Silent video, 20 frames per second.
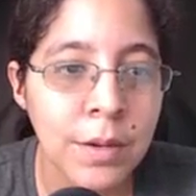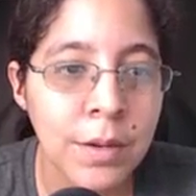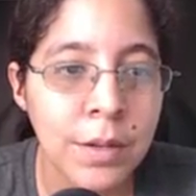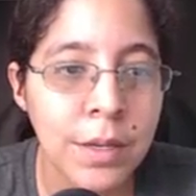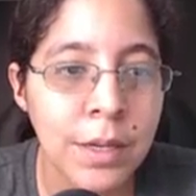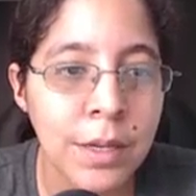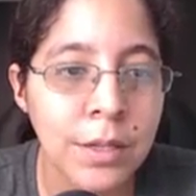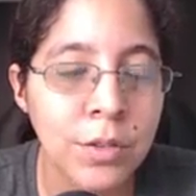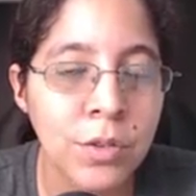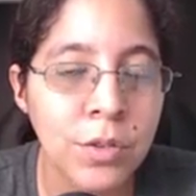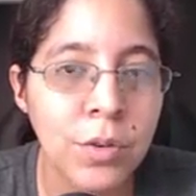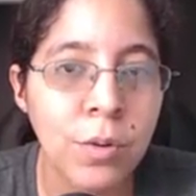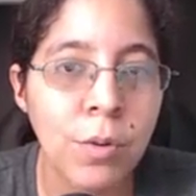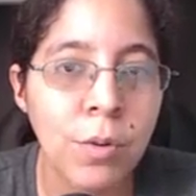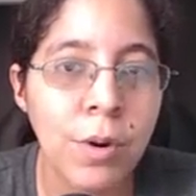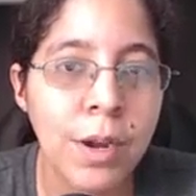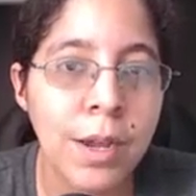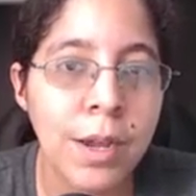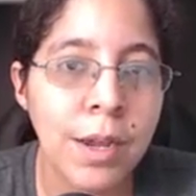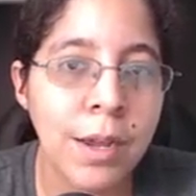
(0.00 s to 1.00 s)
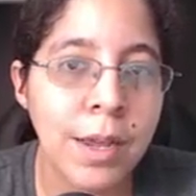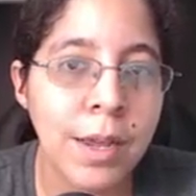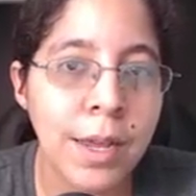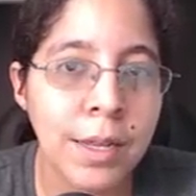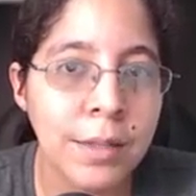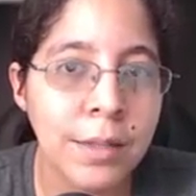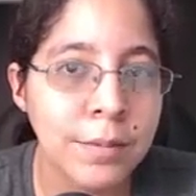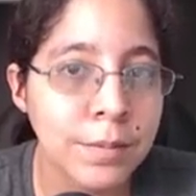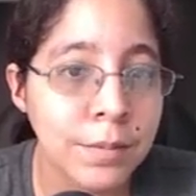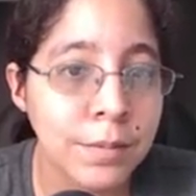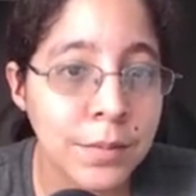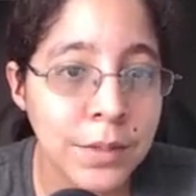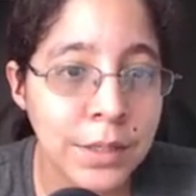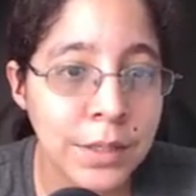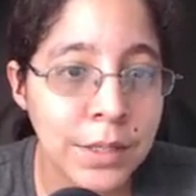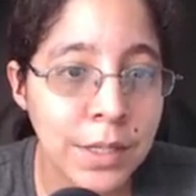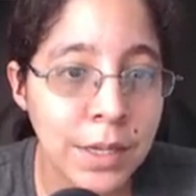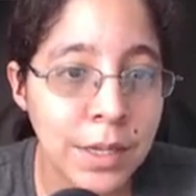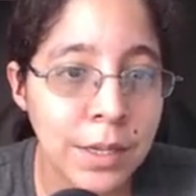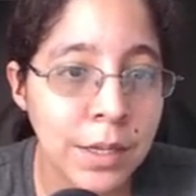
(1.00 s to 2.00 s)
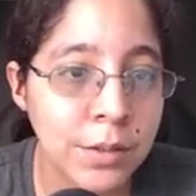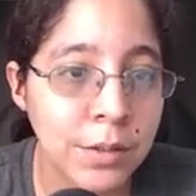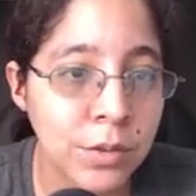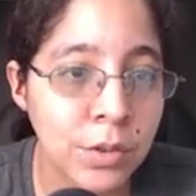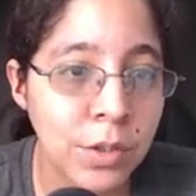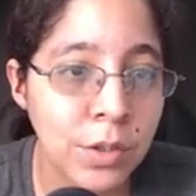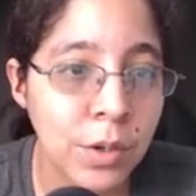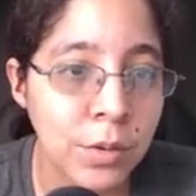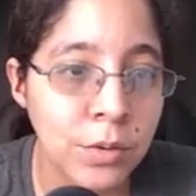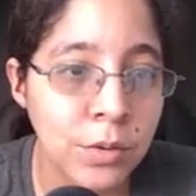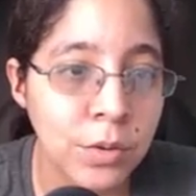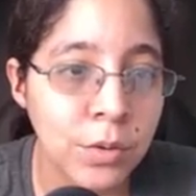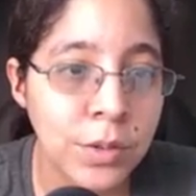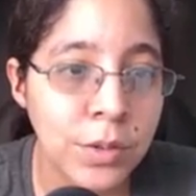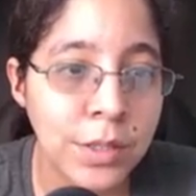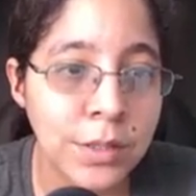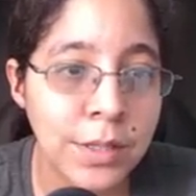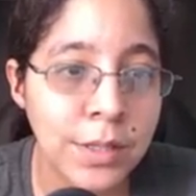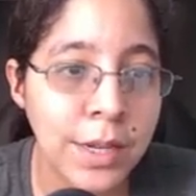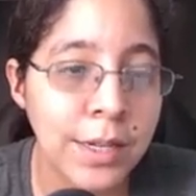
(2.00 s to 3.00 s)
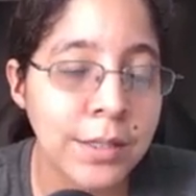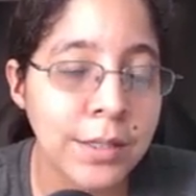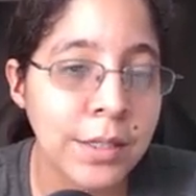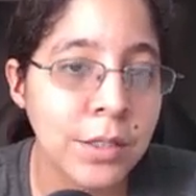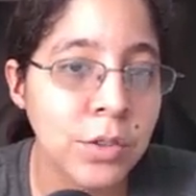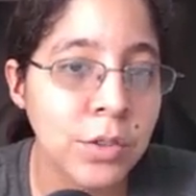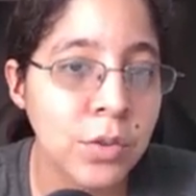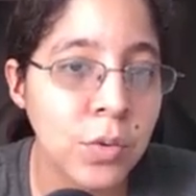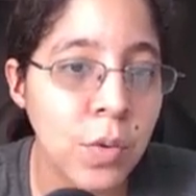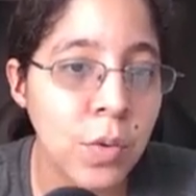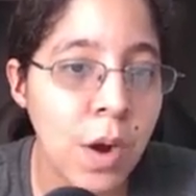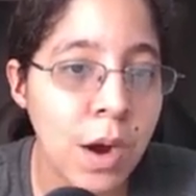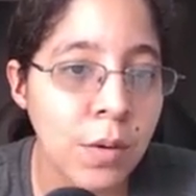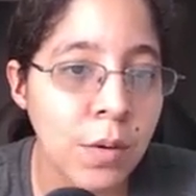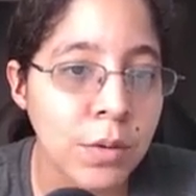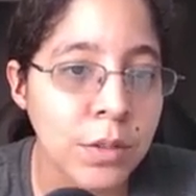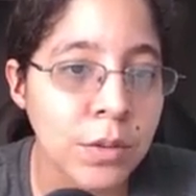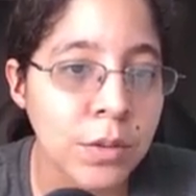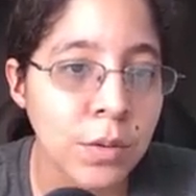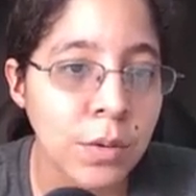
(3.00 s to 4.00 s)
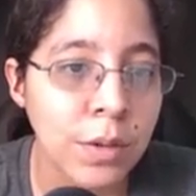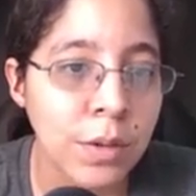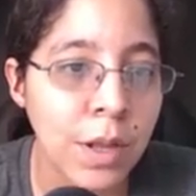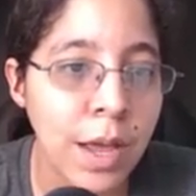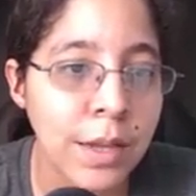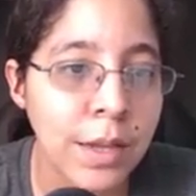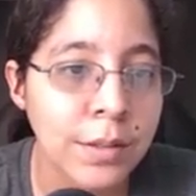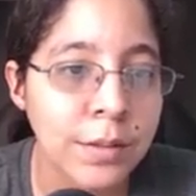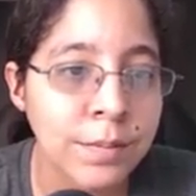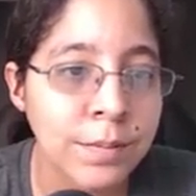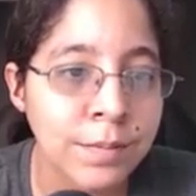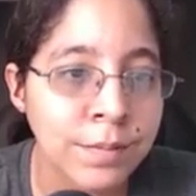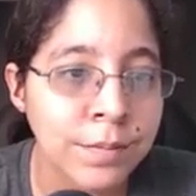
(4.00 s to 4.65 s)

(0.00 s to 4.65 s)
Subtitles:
Okay, you can, do the test in 2 hours or less.